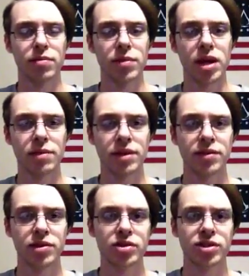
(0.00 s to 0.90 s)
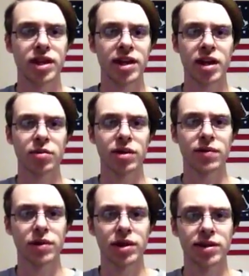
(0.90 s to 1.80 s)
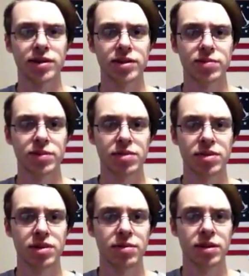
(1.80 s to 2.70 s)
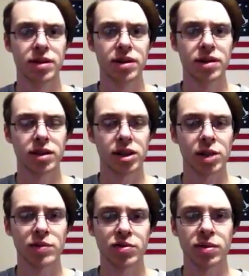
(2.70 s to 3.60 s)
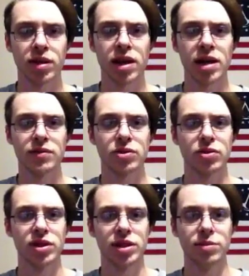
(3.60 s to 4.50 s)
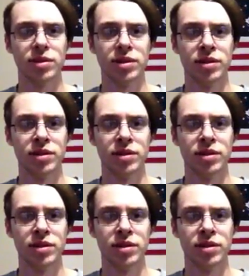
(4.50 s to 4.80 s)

Maybe just hang out with my friends, maybe clips from my live stream,